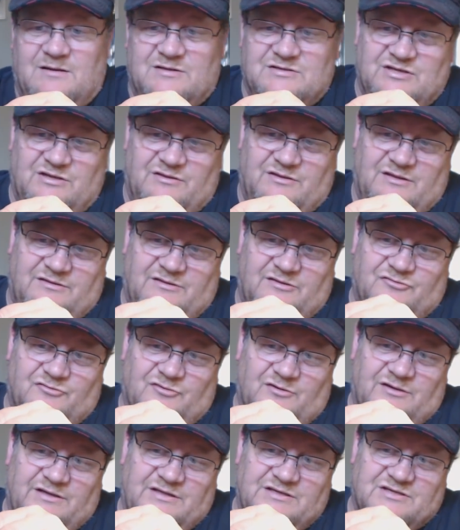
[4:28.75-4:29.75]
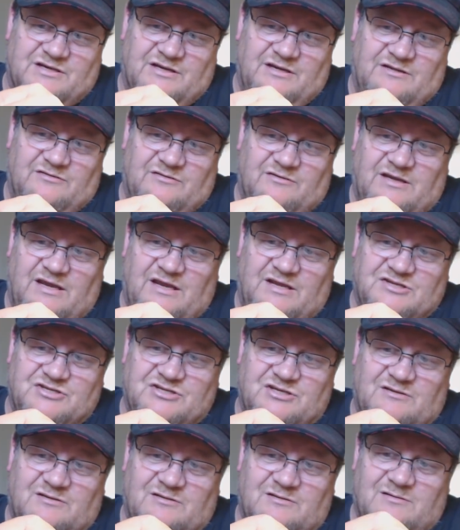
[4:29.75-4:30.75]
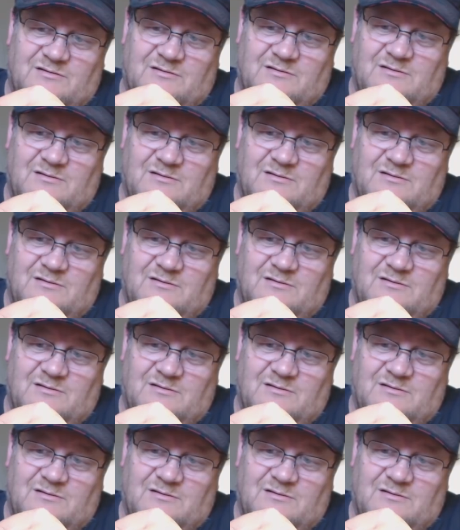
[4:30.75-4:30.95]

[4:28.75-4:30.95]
so that the drill is going to catch it.